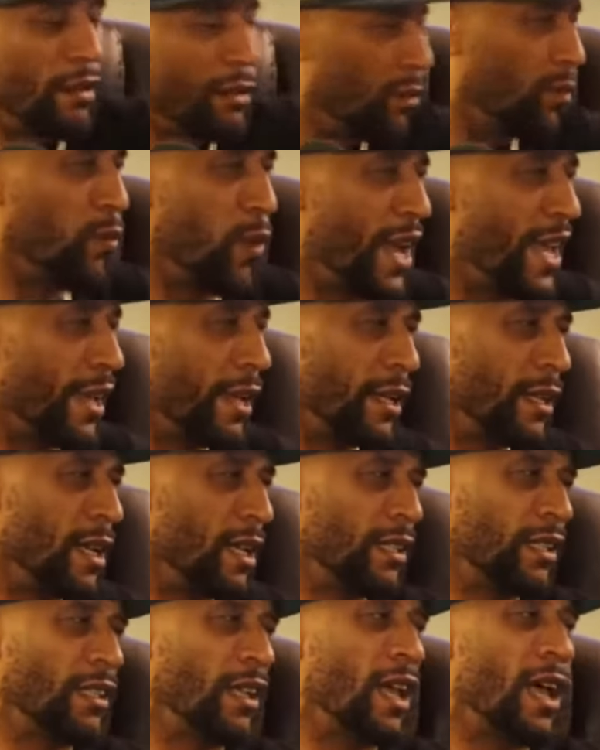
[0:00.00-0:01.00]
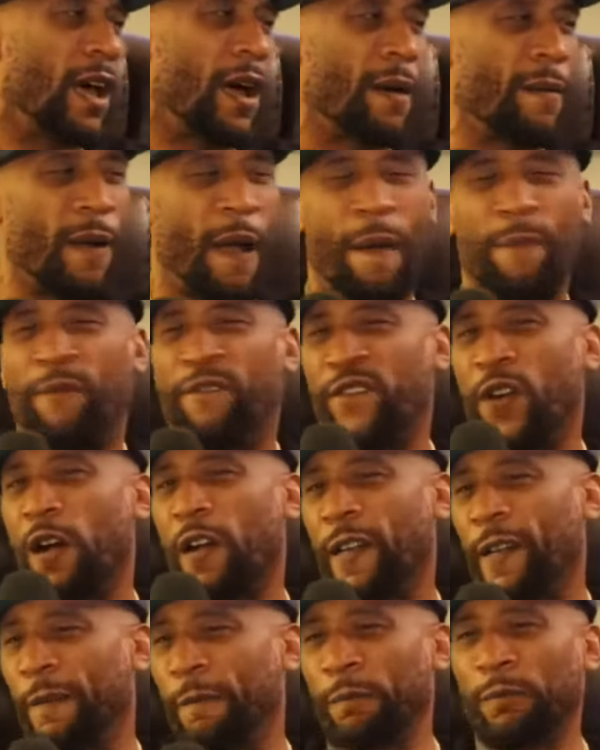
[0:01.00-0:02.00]
is waking us up. I'm
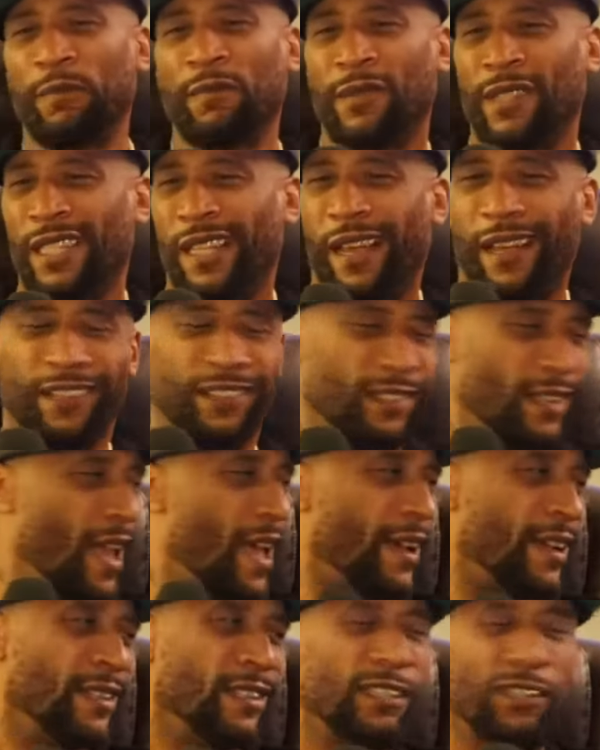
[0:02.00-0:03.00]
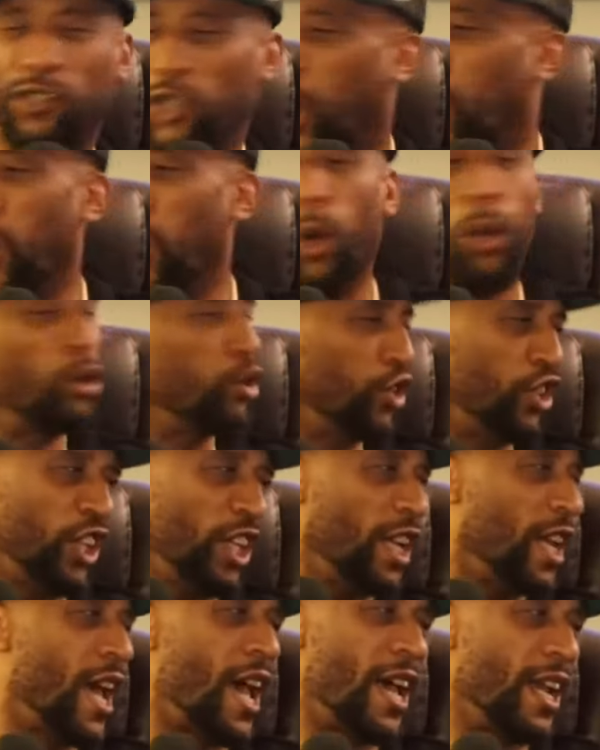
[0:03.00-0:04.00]
fucking, I shot and stole
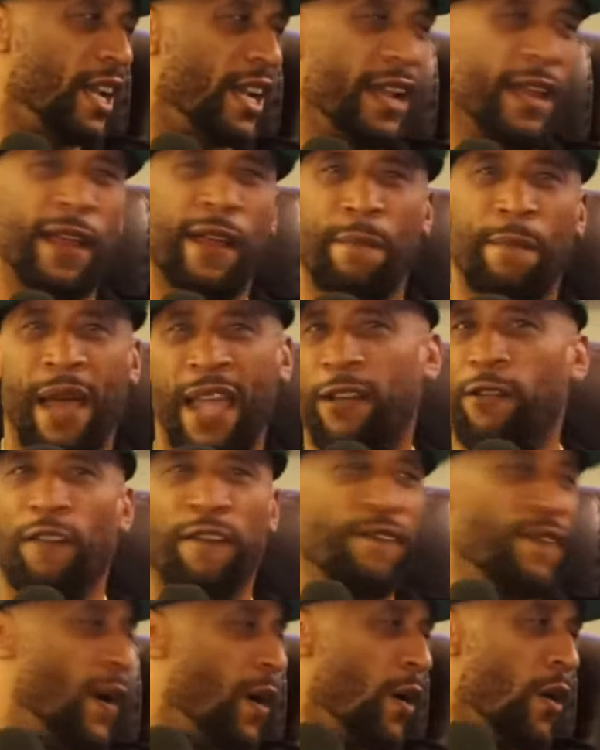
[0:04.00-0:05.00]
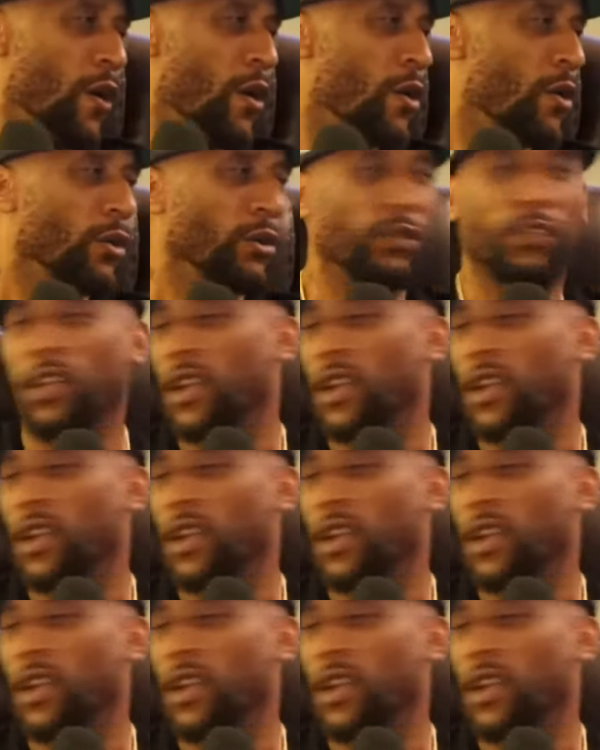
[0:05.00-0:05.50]
shit out of there, microphones,